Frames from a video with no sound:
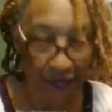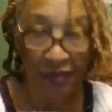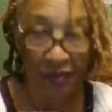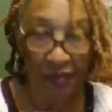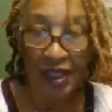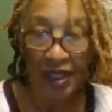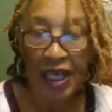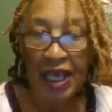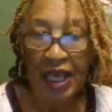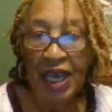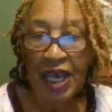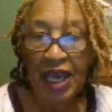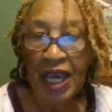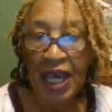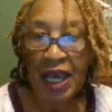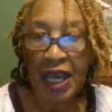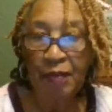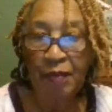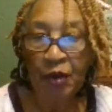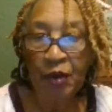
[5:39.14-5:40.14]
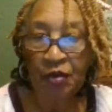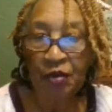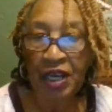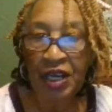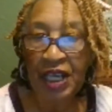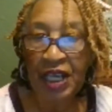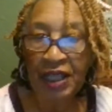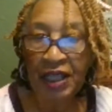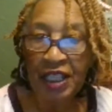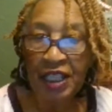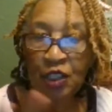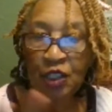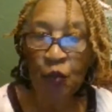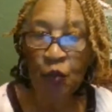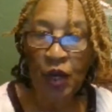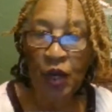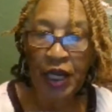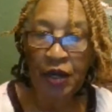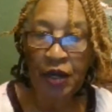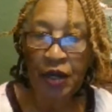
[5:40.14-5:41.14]
Hey, Marie, this Wonder
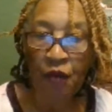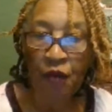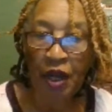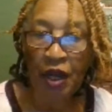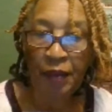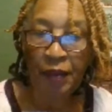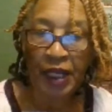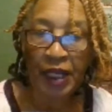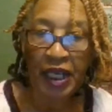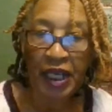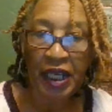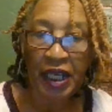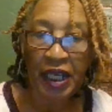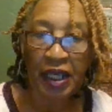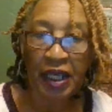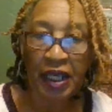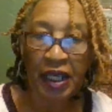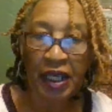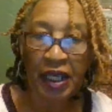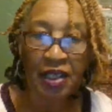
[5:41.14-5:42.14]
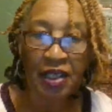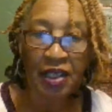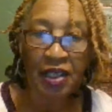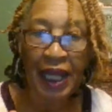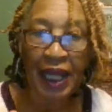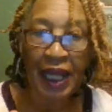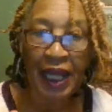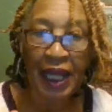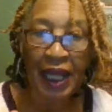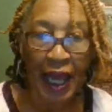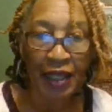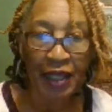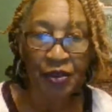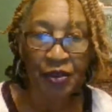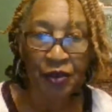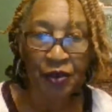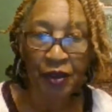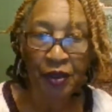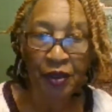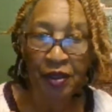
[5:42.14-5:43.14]
Woman here is my natural
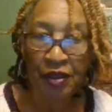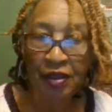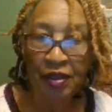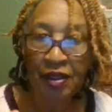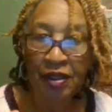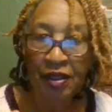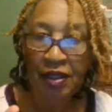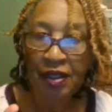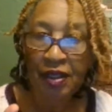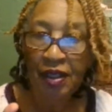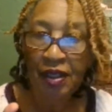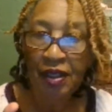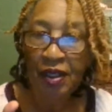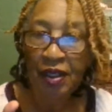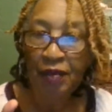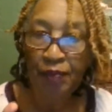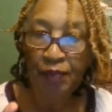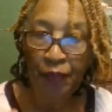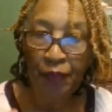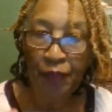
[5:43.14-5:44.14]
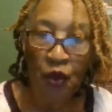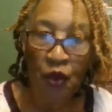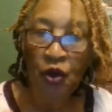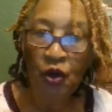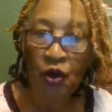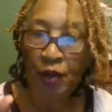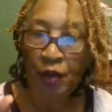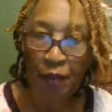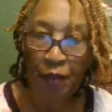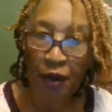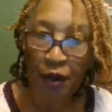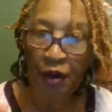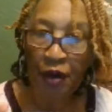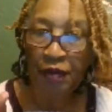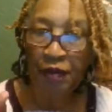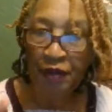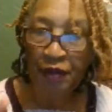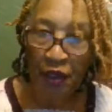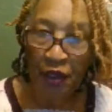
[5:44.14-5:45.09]
born birth daughter.